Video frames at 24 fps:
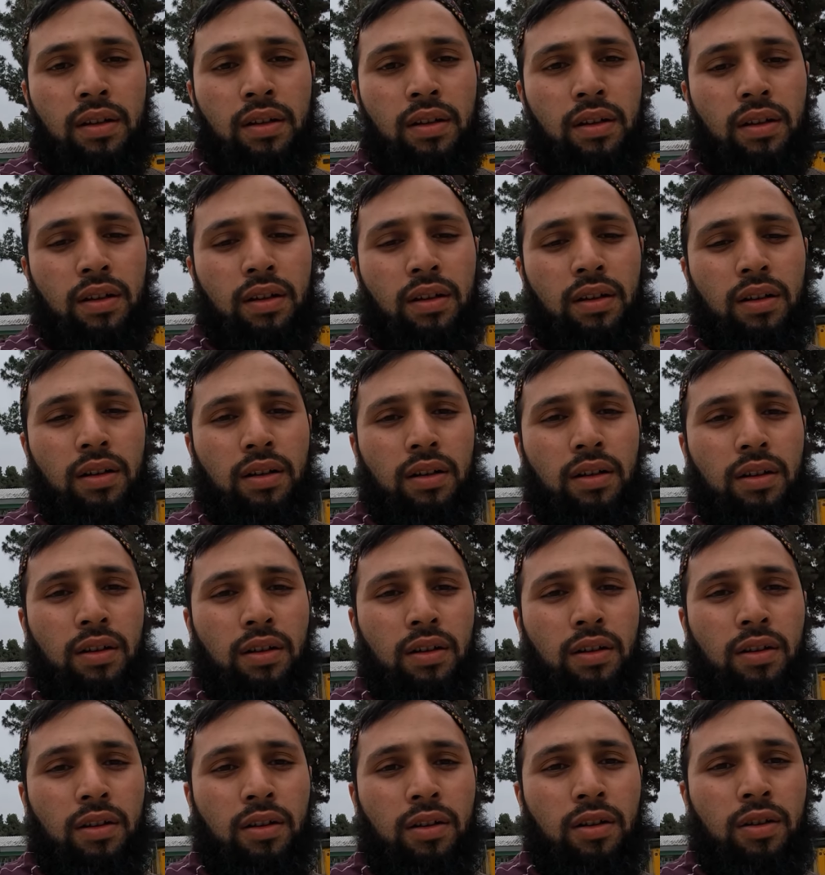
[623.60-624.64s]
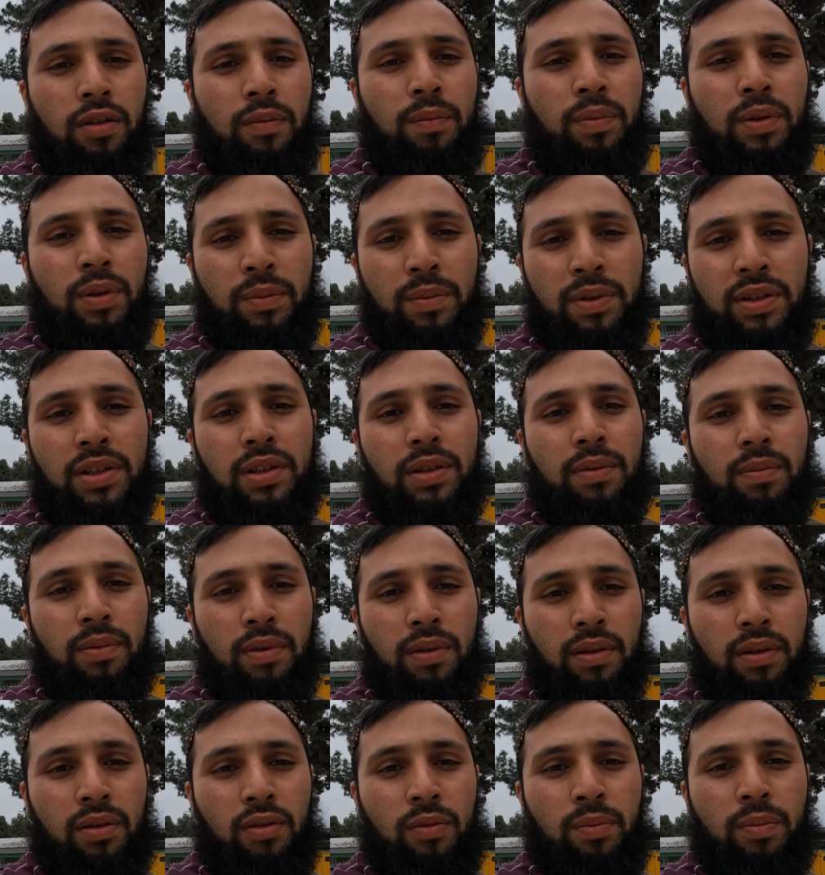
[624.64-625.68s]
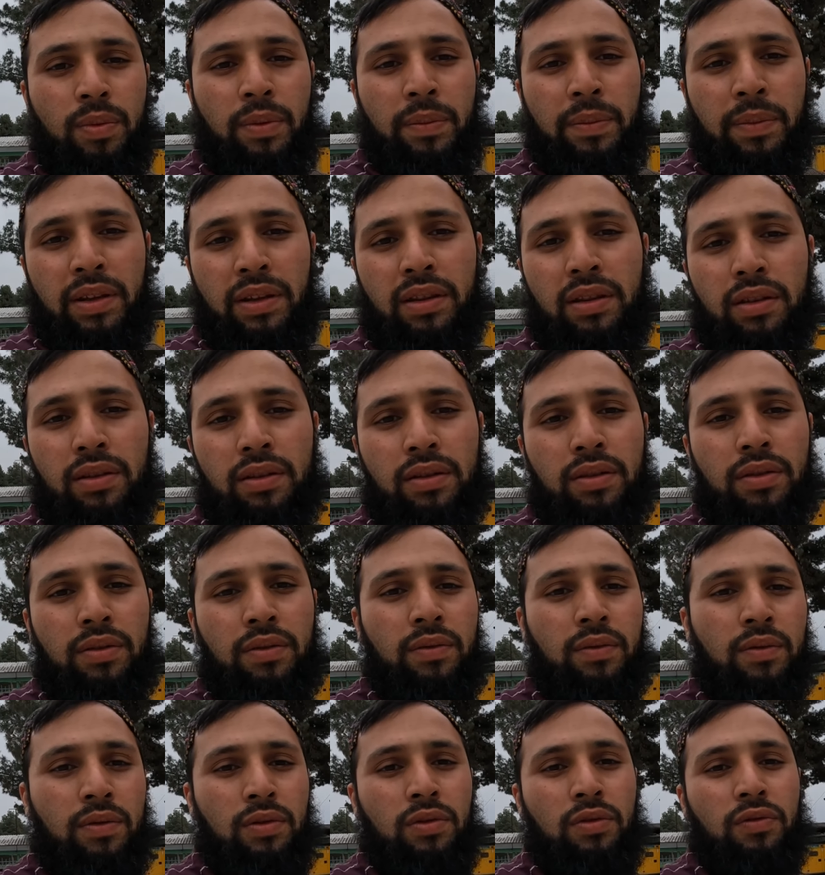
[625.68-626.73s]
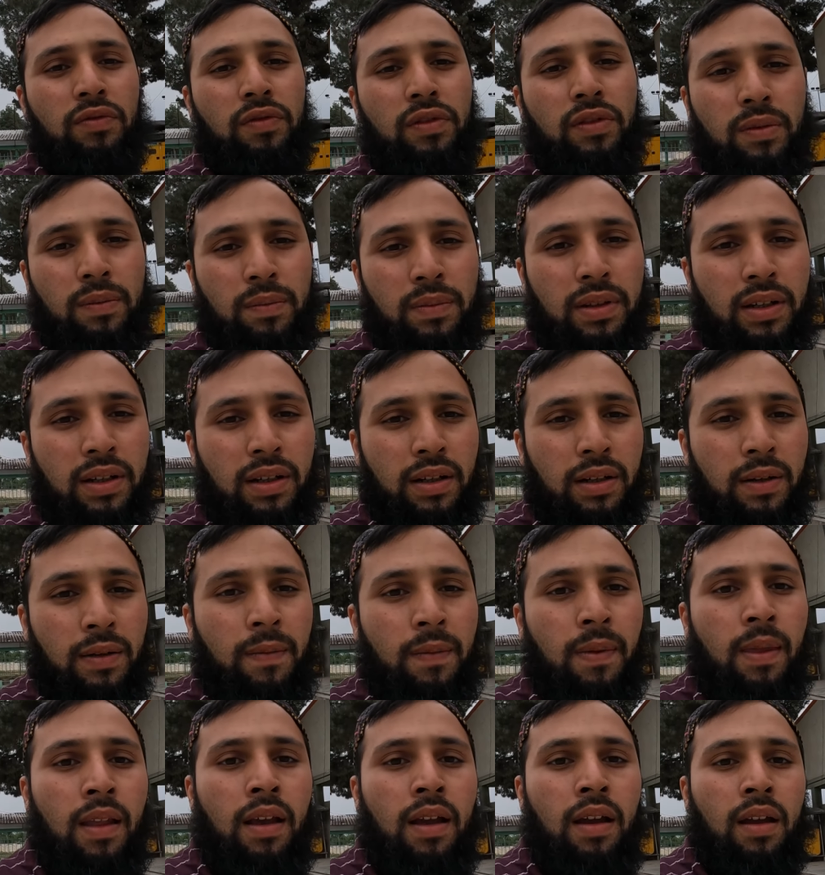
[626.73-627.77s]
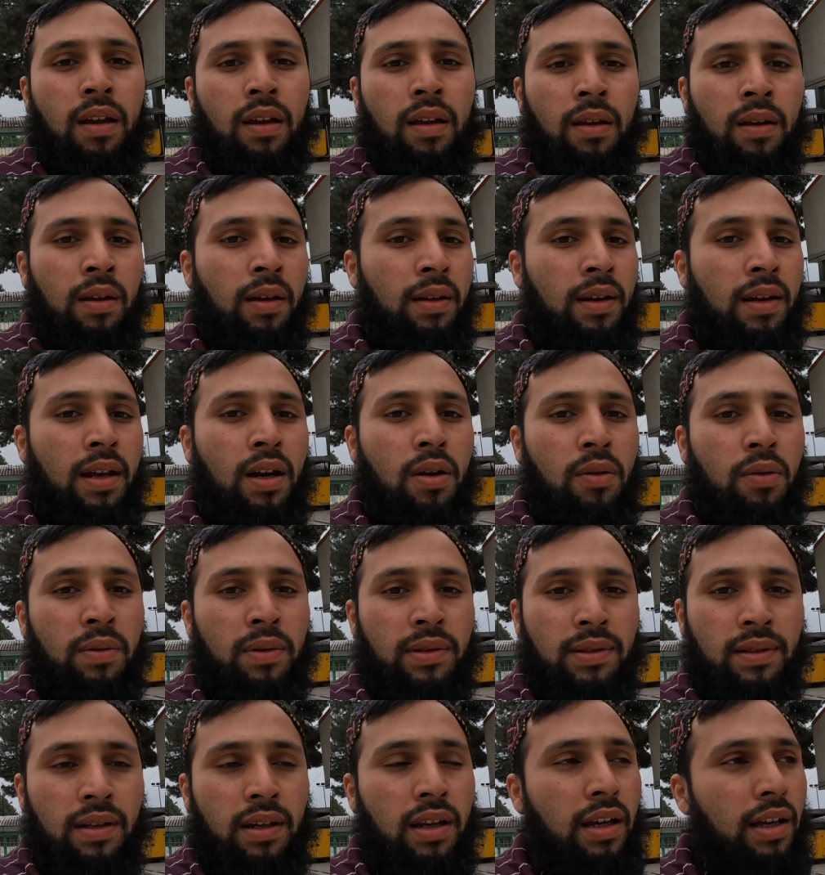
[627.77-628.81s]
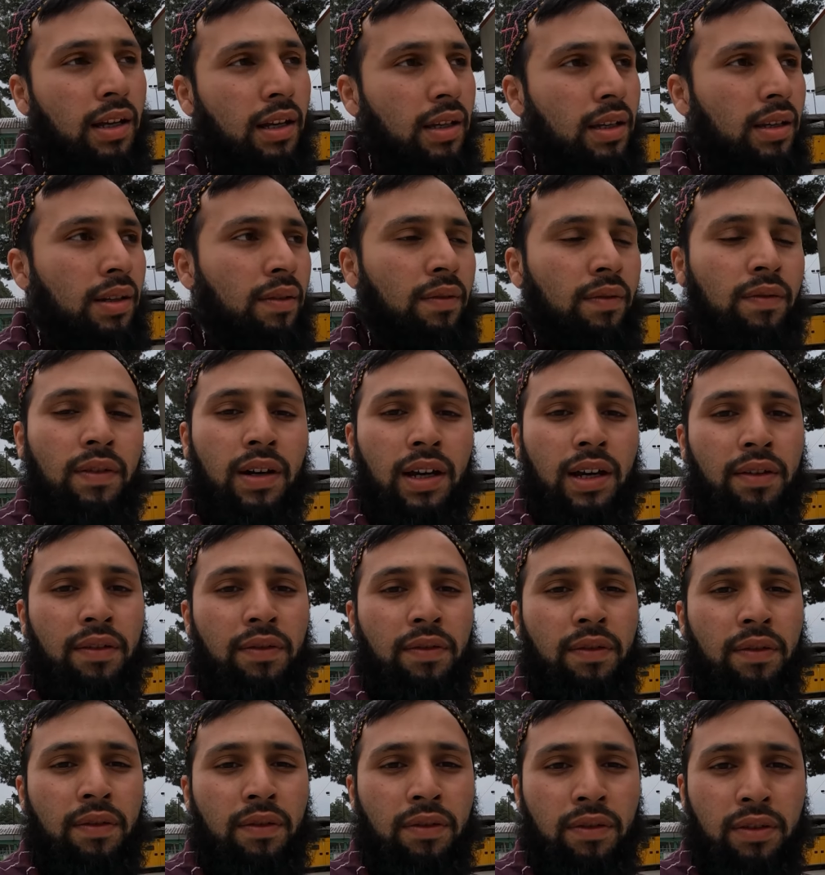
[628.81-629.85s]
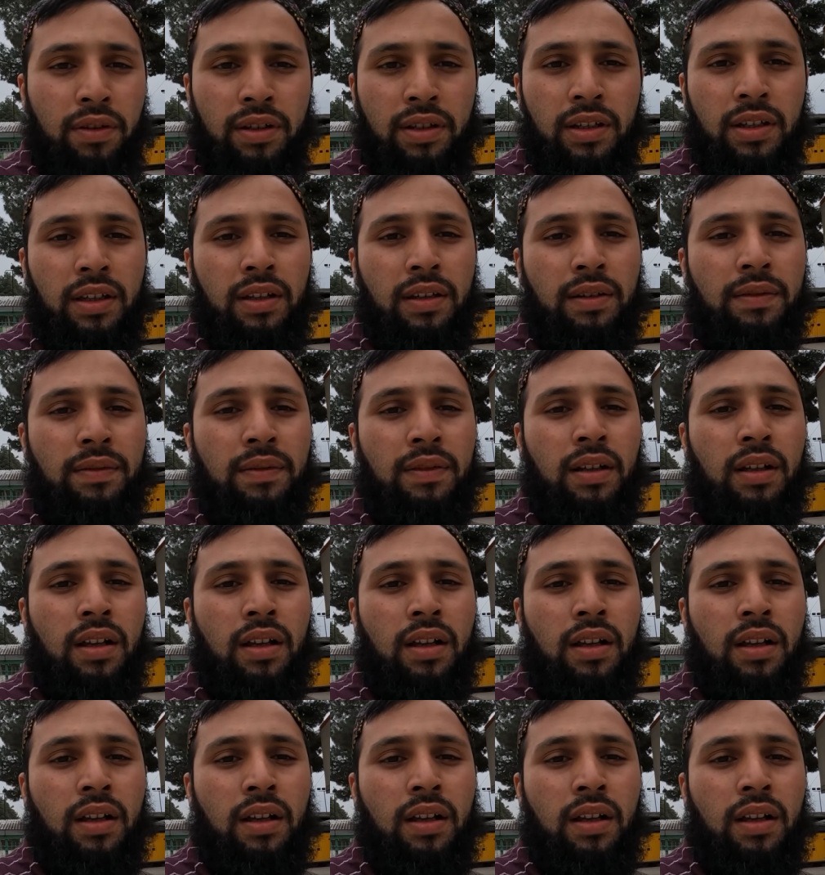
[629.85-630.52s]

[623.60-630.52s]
uh, permissible or permitted to film there and now it's like 5.30